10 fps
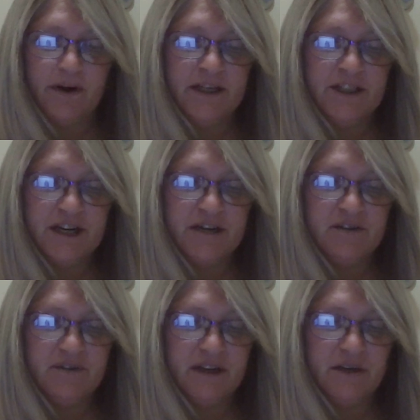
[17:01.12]
where he
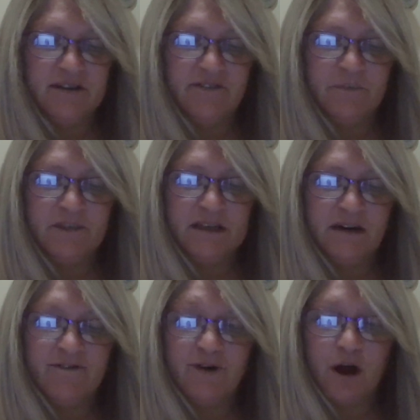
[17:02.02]
shares videos of
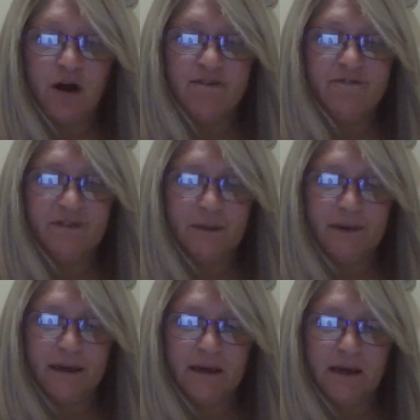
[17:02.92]
himself car
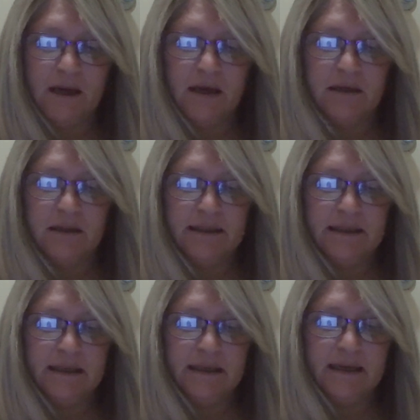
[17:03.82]
flipping,
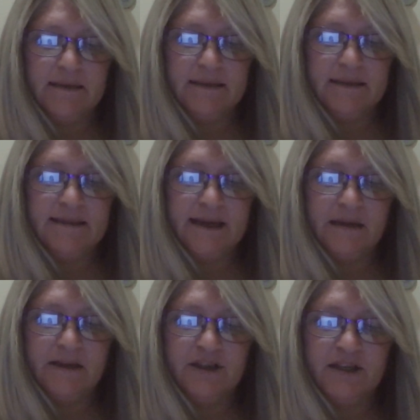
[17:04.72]
cleaning, and
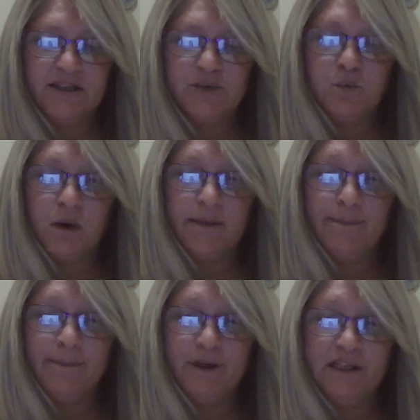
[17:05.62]
detailing to his
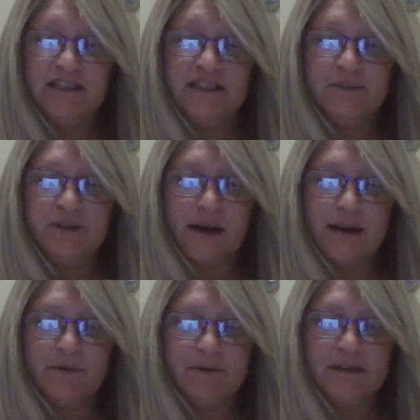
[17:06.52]
1 million
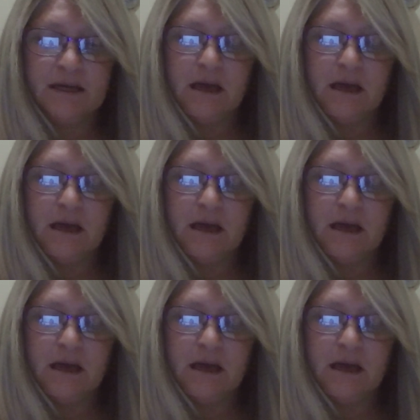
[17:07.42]
subscribers.